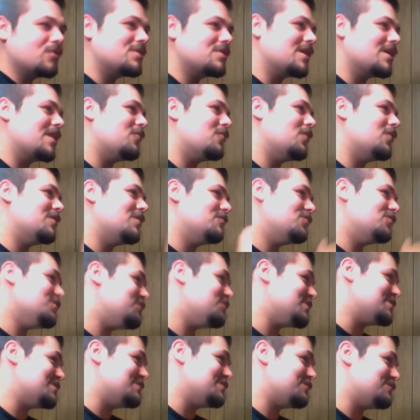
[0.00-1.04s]
thing I want to
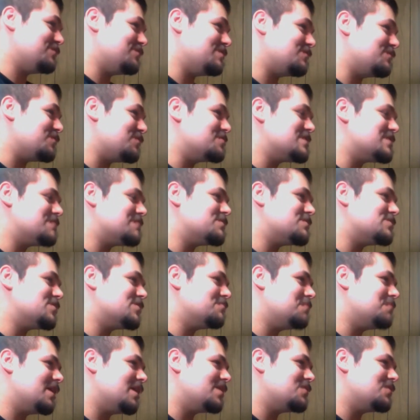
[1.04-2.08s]
revisit from the first episode,
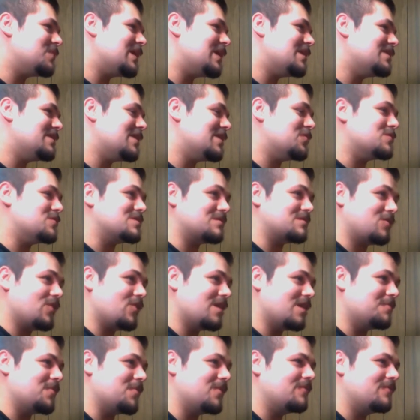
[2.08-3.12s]
by the way, that was
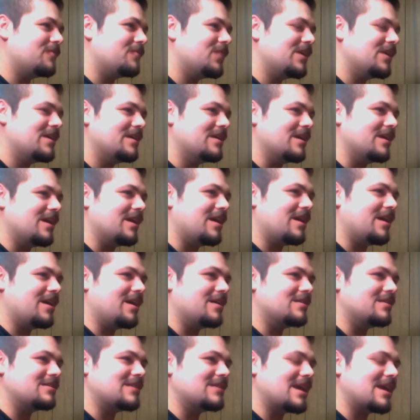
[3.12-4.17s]
incredible.
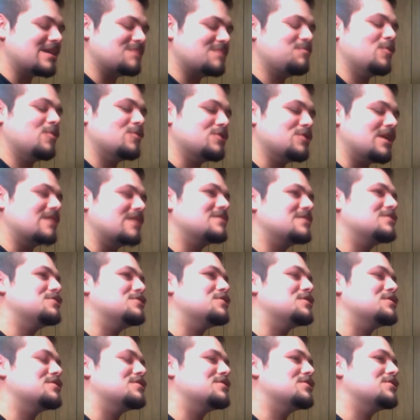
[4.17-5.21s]
As Bojack's
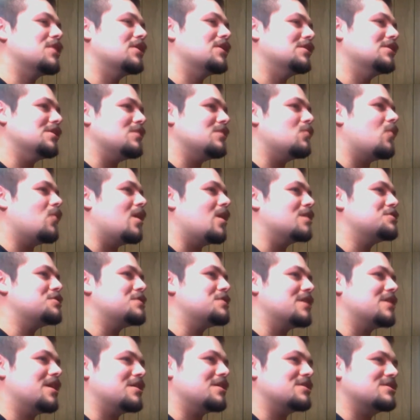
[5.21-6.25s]
just subtly
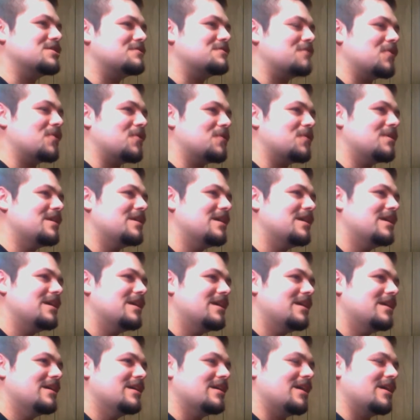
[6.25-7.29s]
watching on his phone,
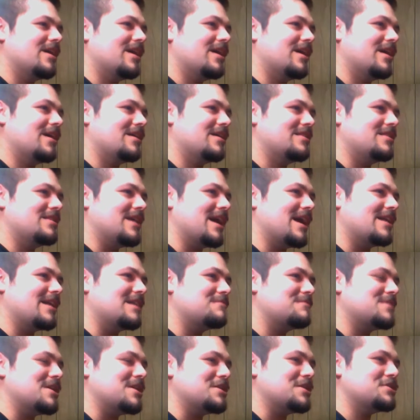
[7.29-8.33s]
the
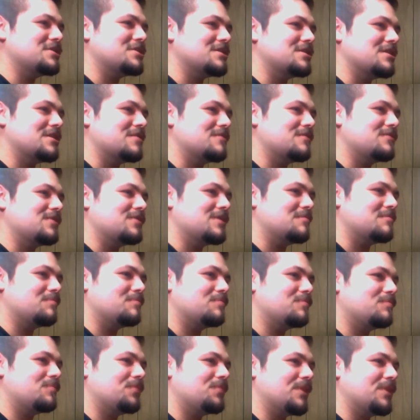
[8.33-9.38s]
adaptation of the
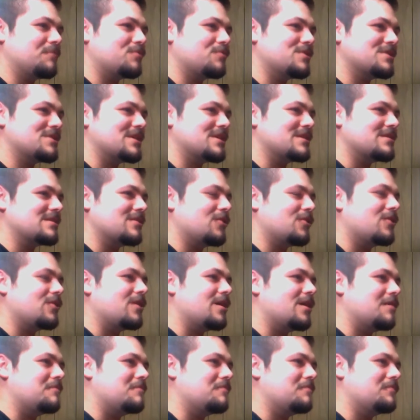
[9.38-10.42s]
princess,
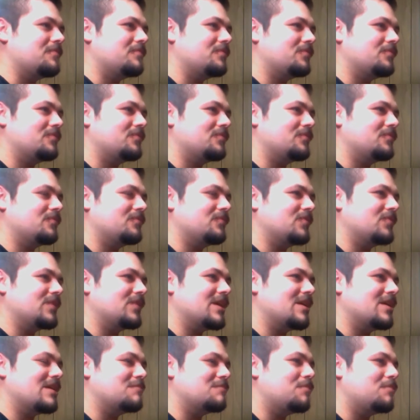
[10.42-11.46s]
or
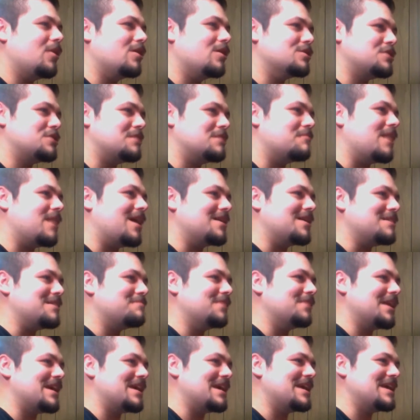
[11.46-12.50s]
Paul Giamatti
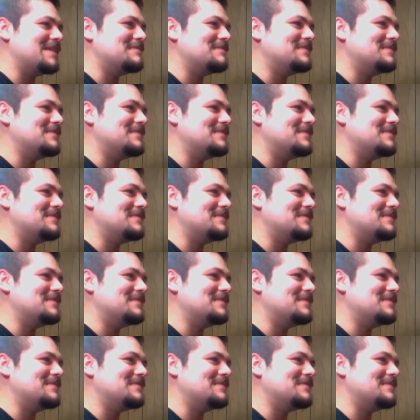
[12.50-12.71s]
playing him.